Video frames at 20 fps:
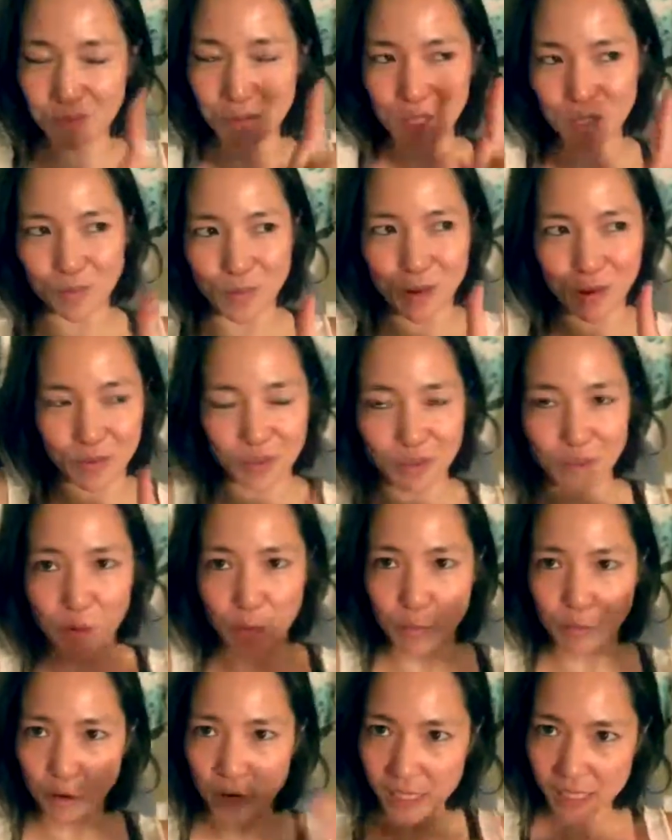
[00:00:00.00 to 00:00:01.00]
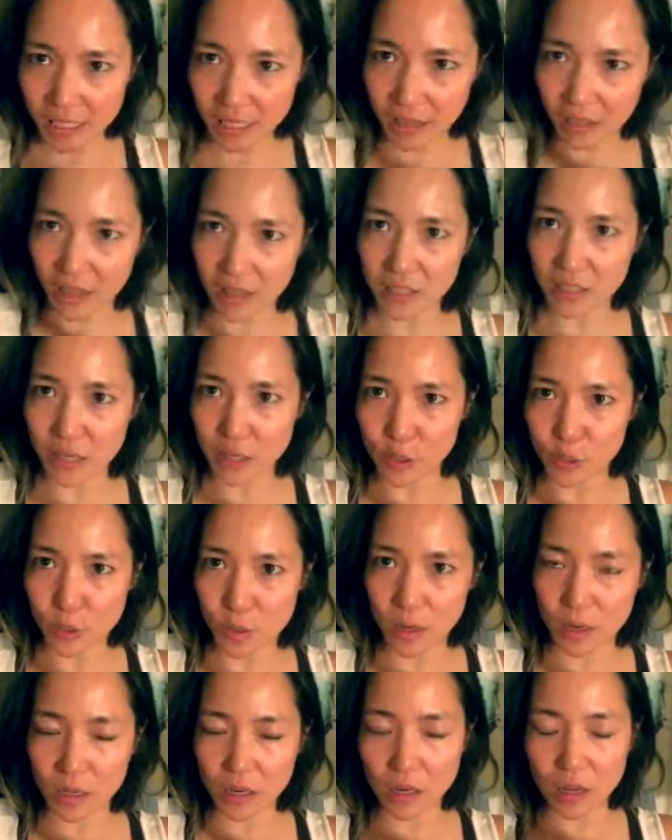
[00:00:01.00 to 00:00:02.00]
much better than repressing that
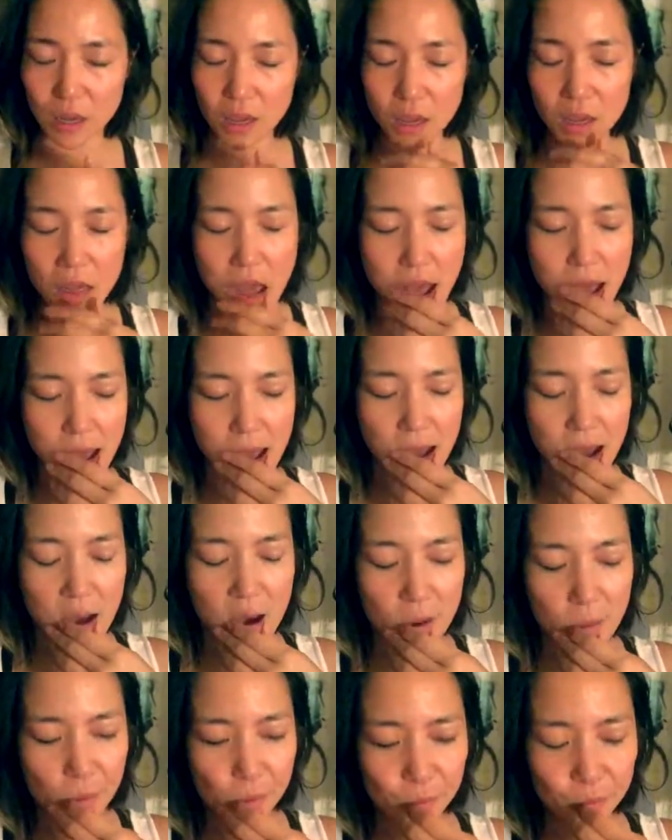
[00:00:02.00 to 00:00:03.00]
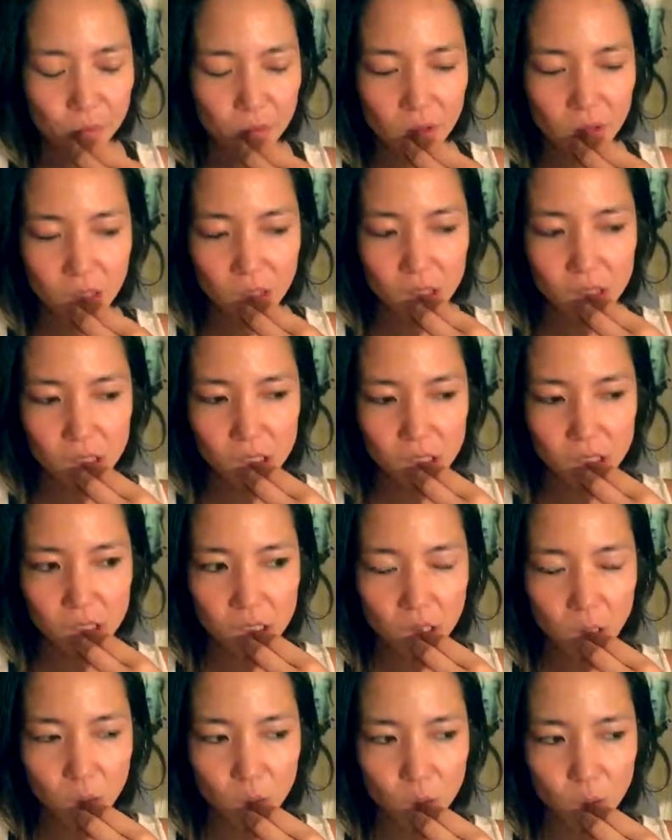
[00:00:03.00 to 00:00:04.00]
sexuality.
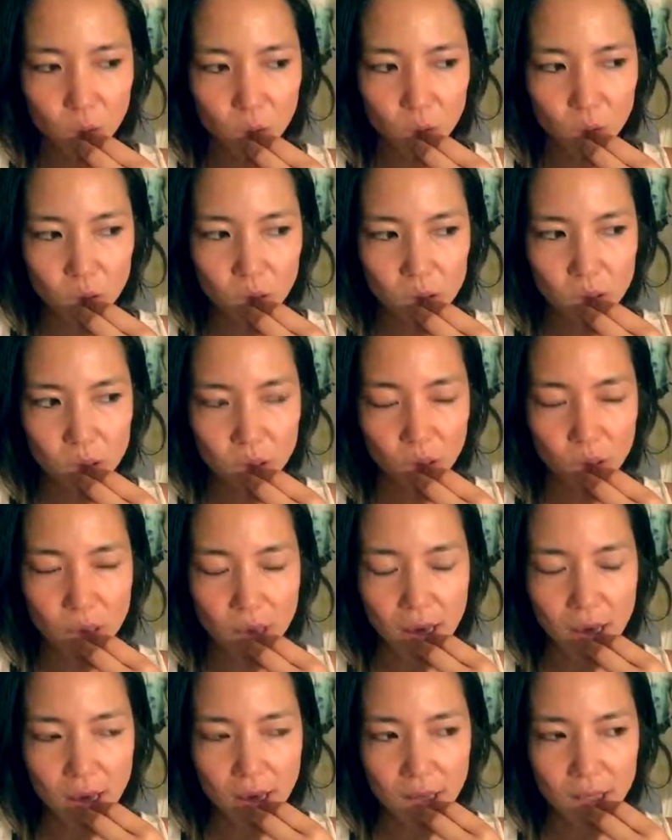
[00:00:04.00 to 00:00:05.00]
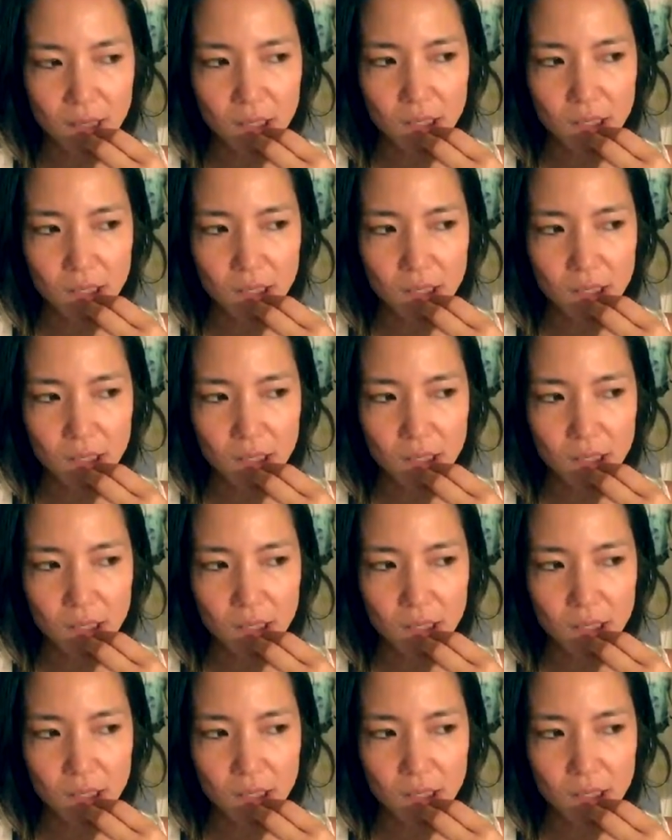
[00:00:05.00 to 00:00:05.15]
So yeah,